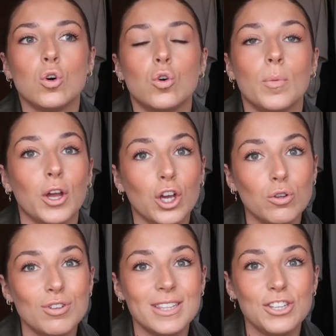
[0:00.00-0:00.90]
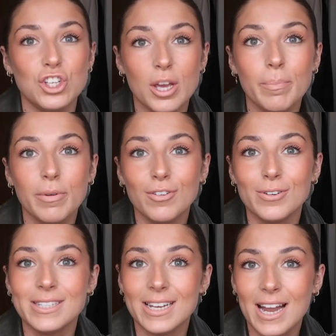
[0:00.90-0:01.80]
or I might go to the gym
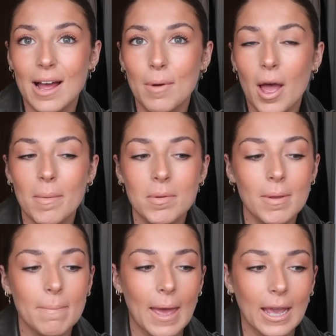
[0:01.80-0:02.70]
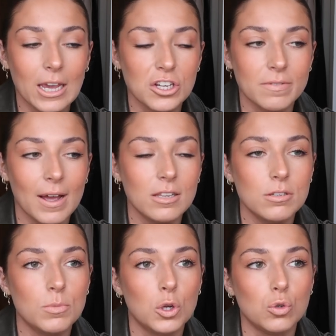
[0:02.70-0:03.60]
before dinner. But I am a bit peckish. I've had
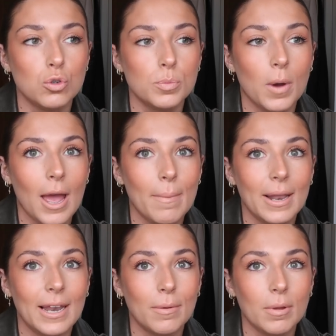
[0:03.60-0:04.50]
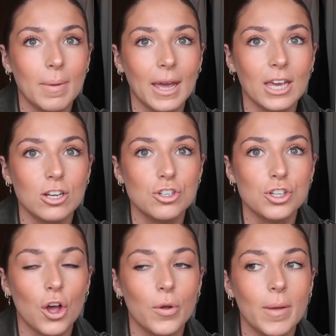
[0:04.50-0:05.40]
some lunch, but I am a little bit peckish,
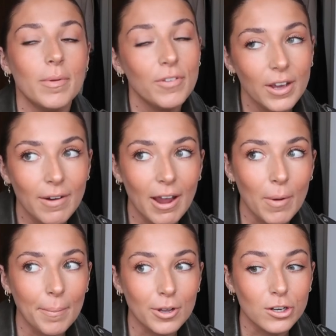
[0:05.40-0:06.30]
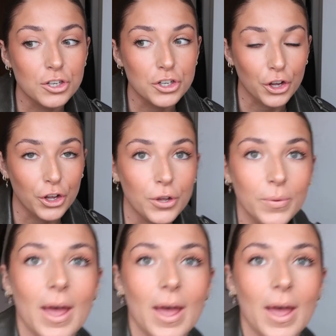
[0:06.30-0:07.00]
so let me figure out what I'm gonna do.